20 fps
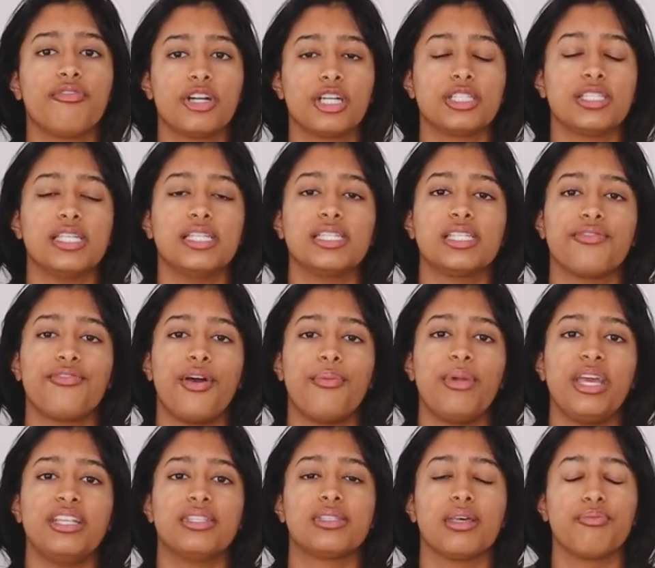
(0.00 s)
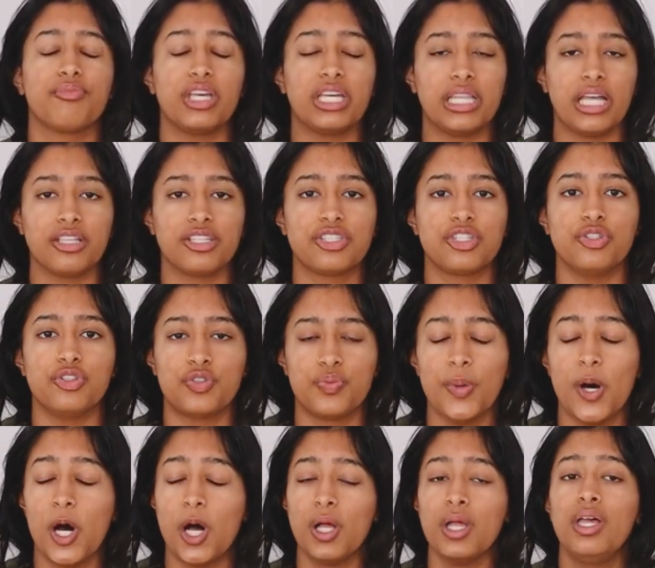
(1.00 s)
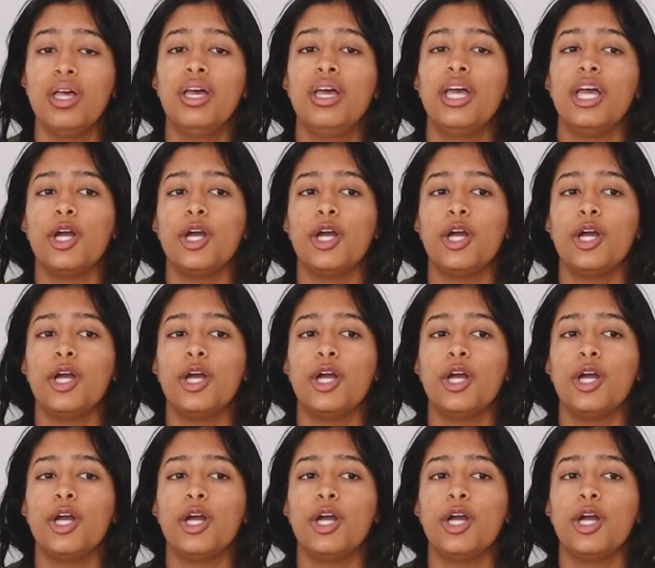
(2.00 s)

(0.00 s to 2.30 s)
versus if I made something that's too small,